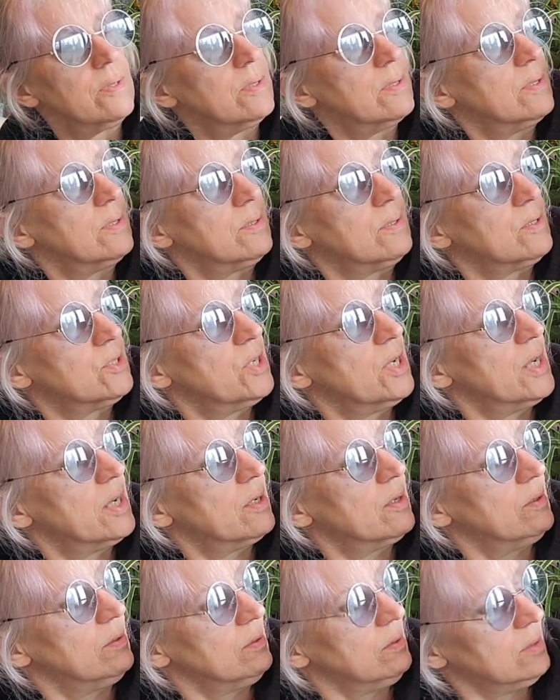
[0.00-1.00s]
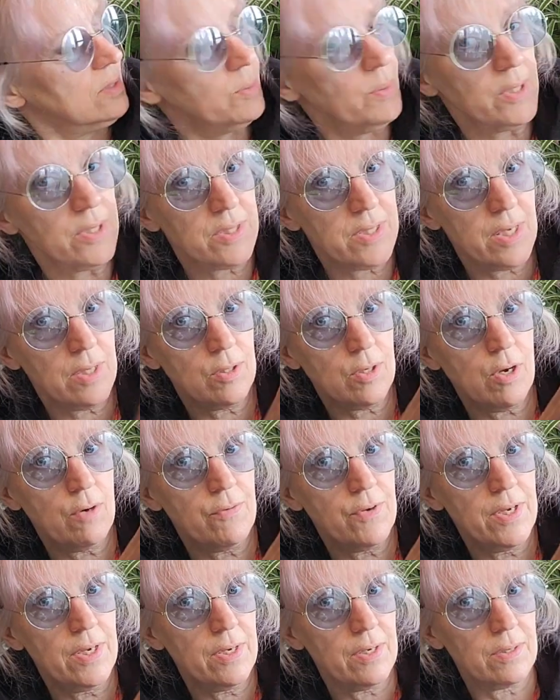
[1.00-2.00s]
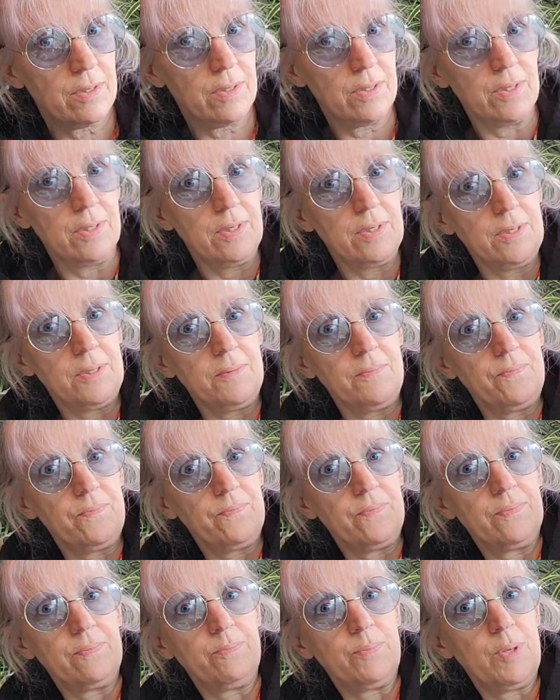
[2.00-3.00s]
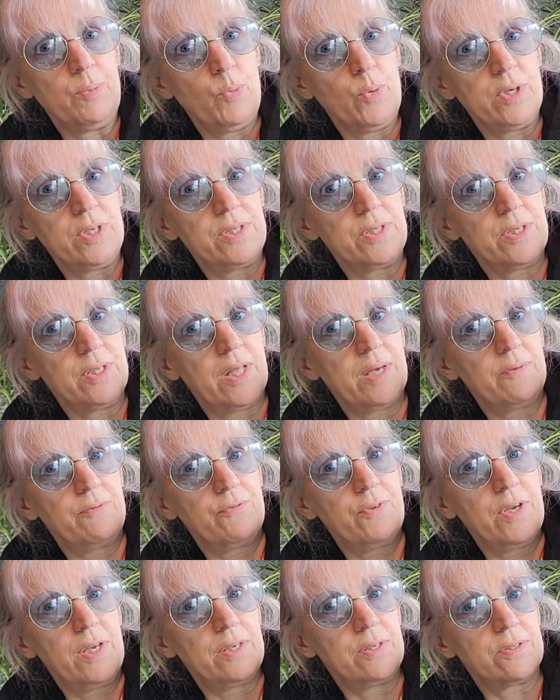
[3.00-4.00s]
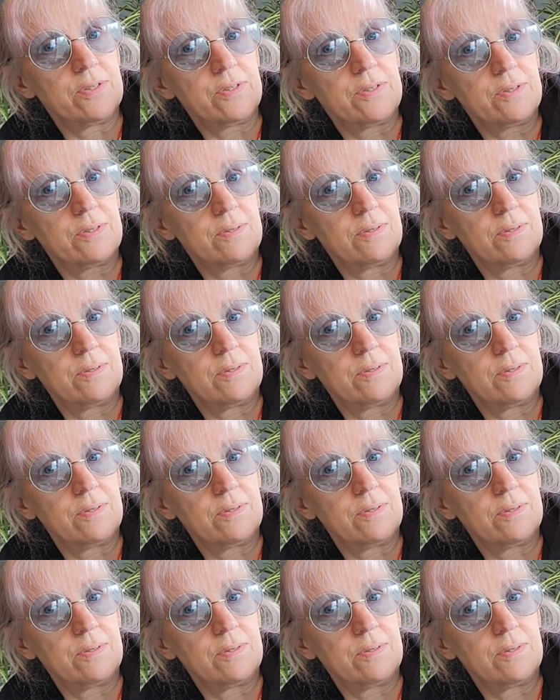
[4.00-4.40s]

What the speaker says: the channel. Come on, look over here. People want to see that face.